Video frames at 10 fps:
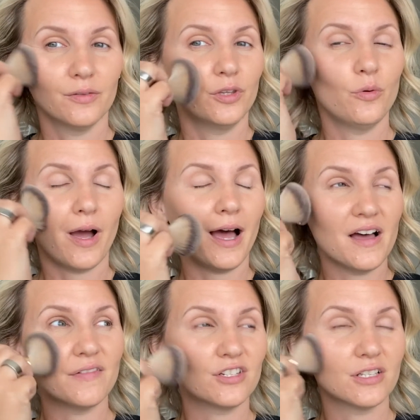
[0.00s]
you
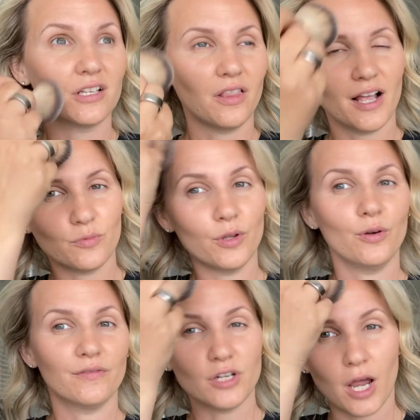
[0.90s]
have to select what you
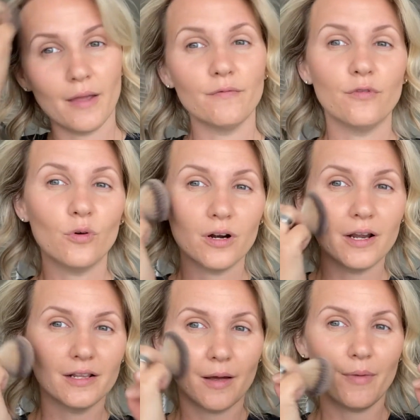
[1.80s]
have time for,
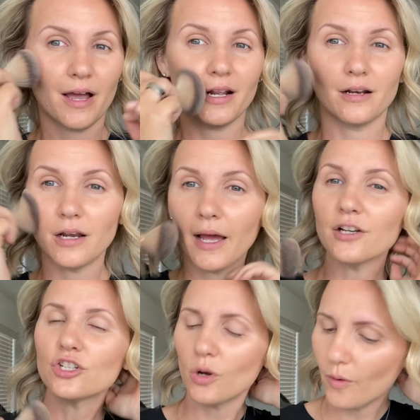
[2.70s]
and I'm not gonna not
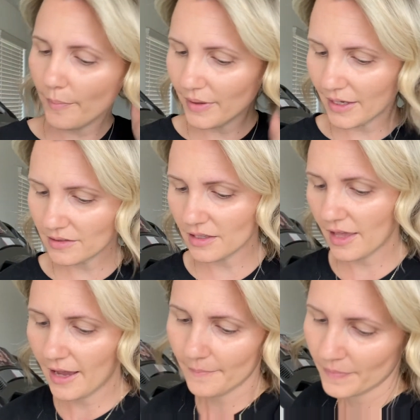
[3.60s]
show up because of
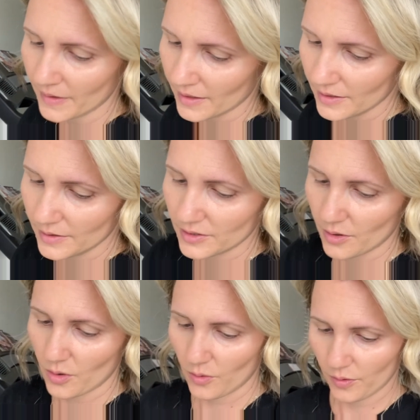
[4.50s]
that.
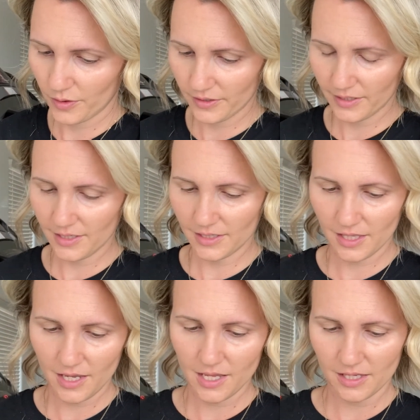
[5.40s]
So this is the
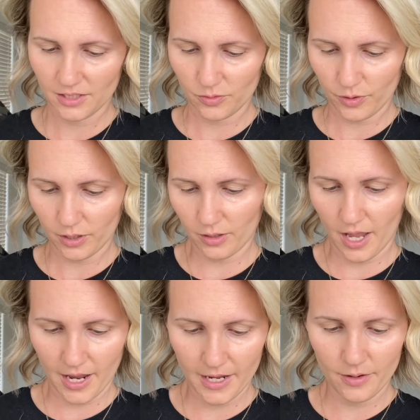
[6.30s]
thing, this is real.
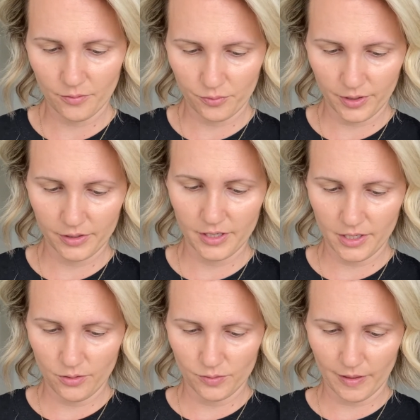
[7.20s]
I really
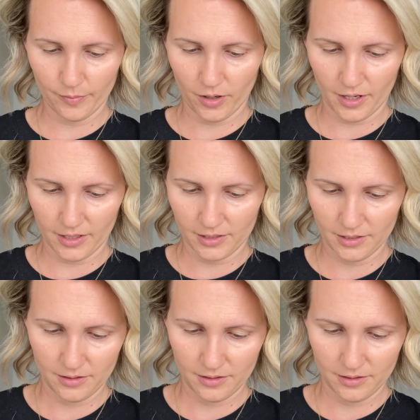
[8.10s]
use my product.